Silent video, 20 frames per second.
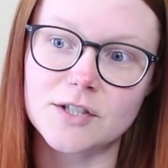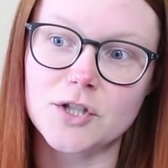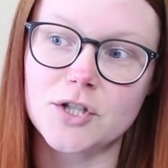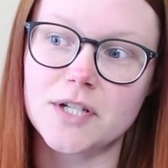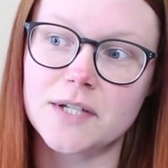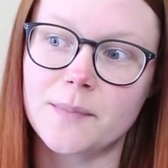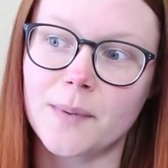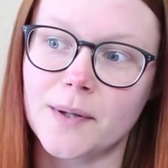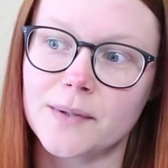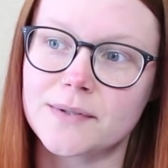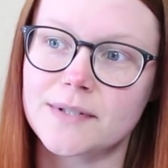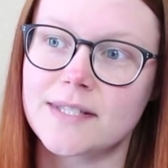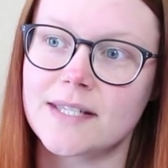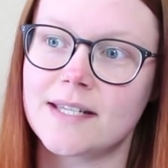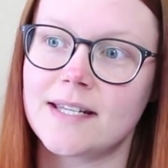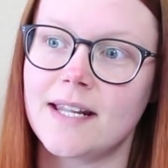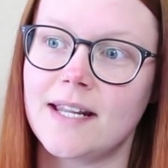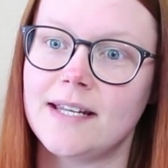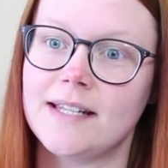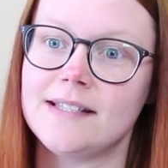She
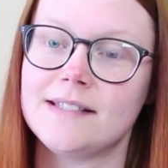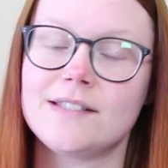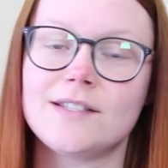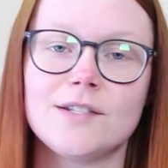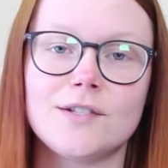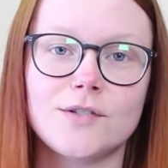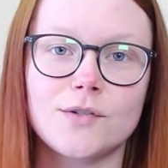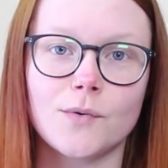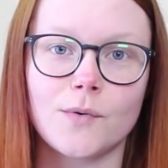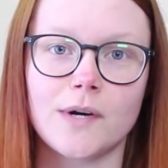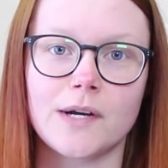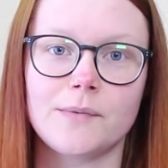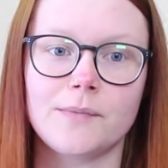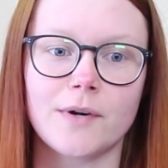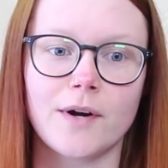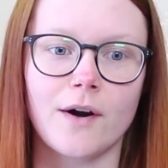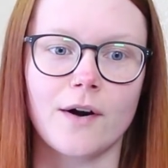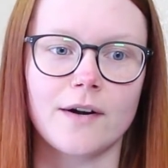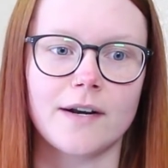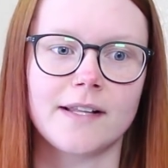posted an Insta story
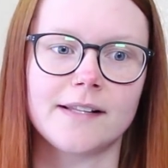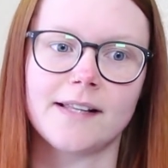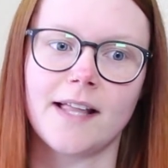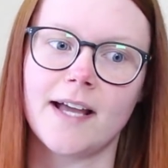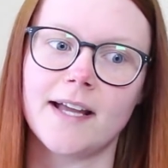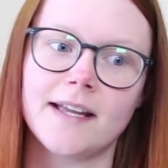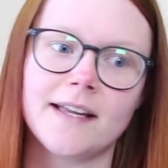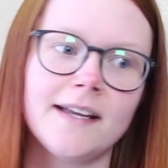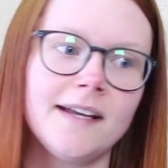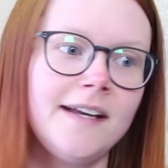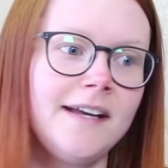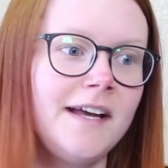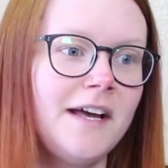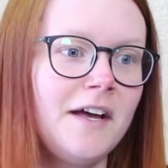regarding like